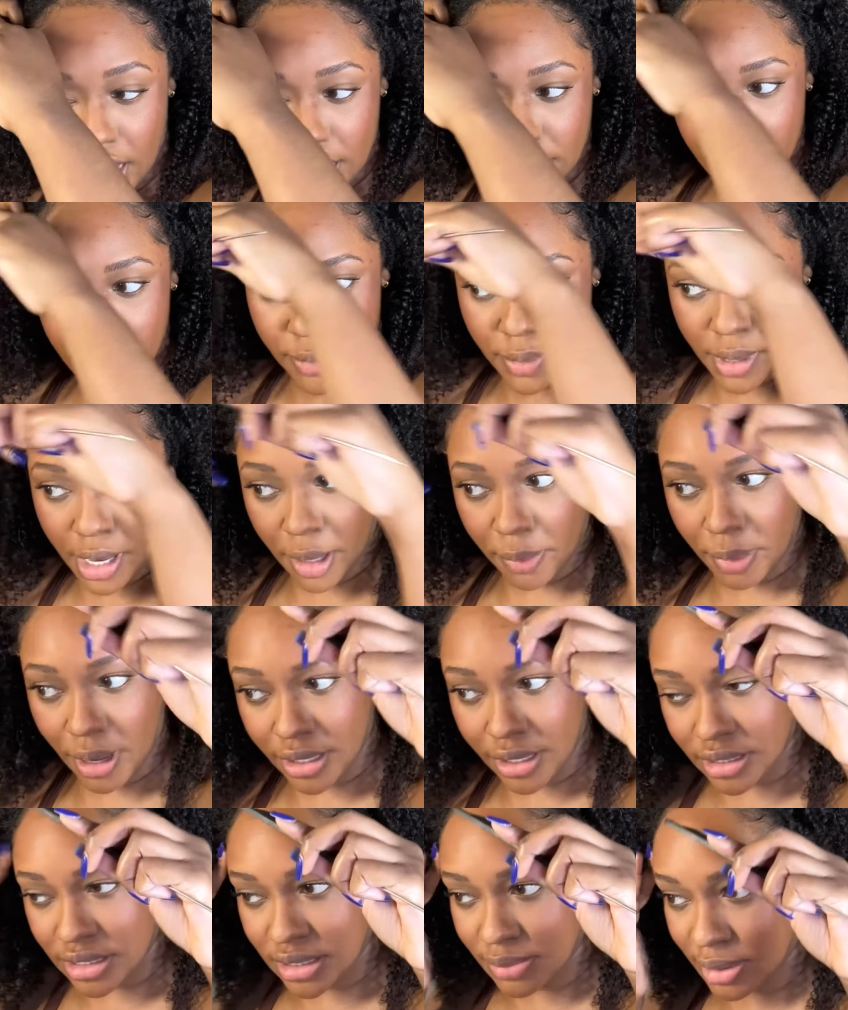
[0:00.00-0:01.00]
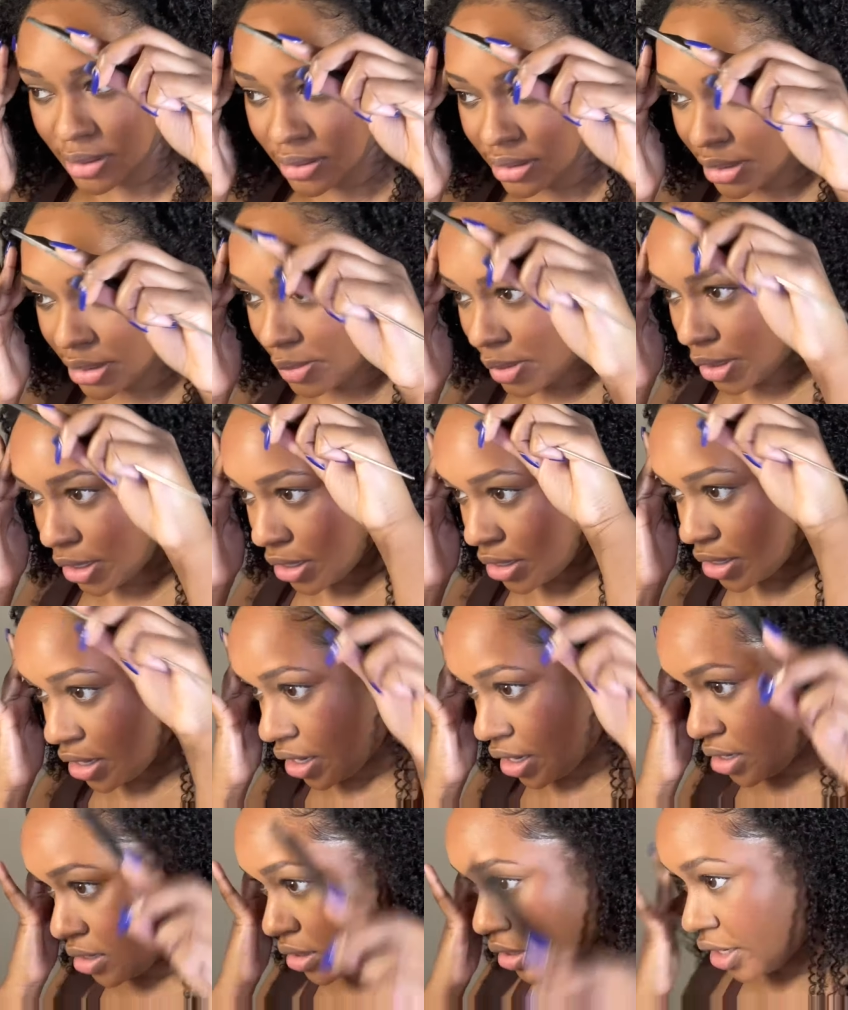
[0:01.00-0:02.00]
like when hair products smell good but are
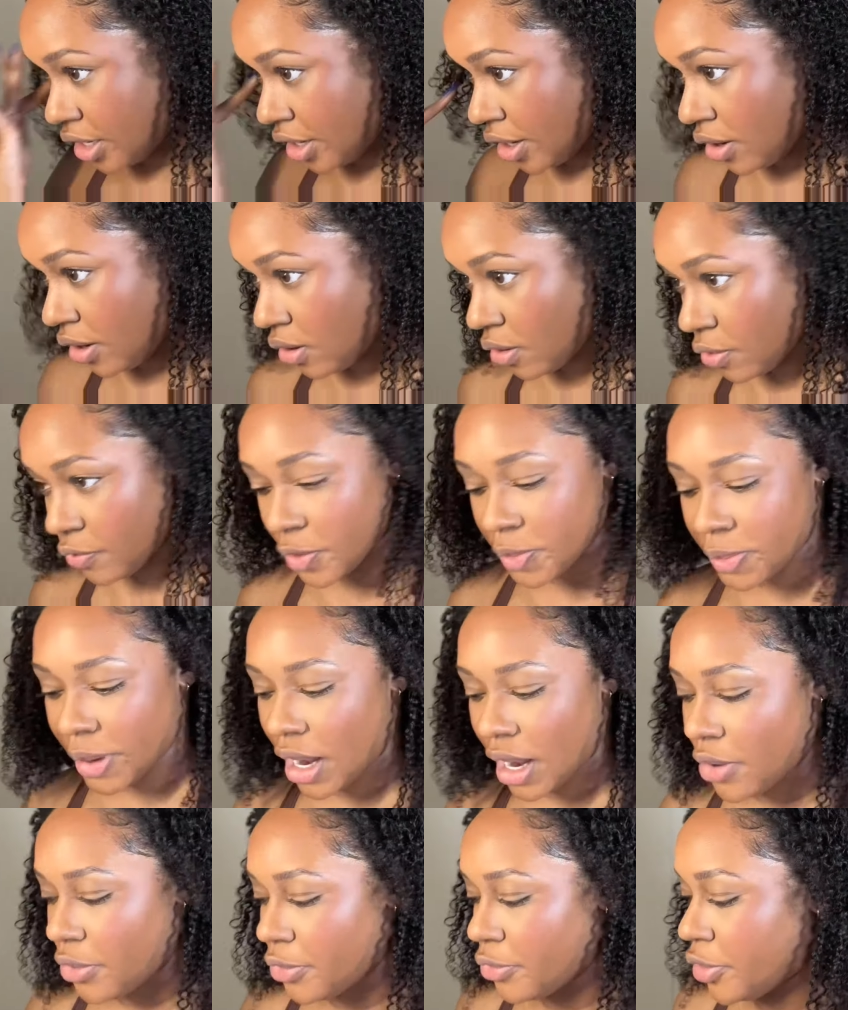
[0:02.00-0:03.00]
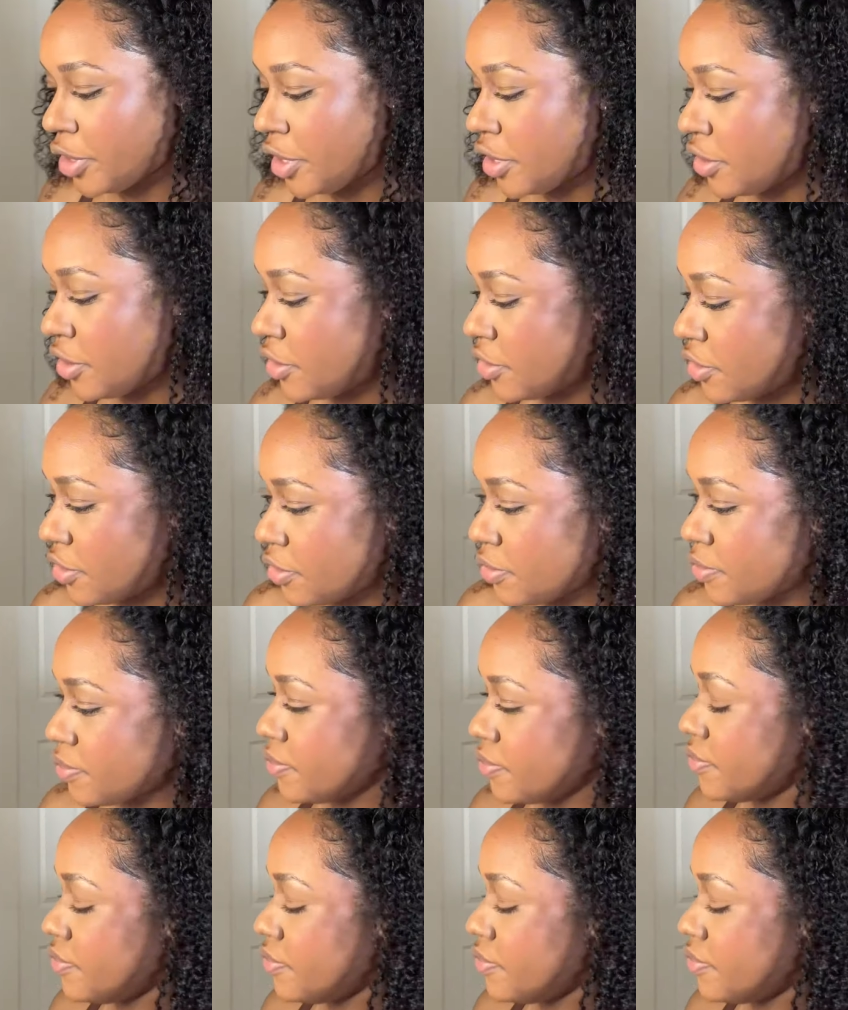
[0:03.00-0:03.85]
not like overpowering, you know?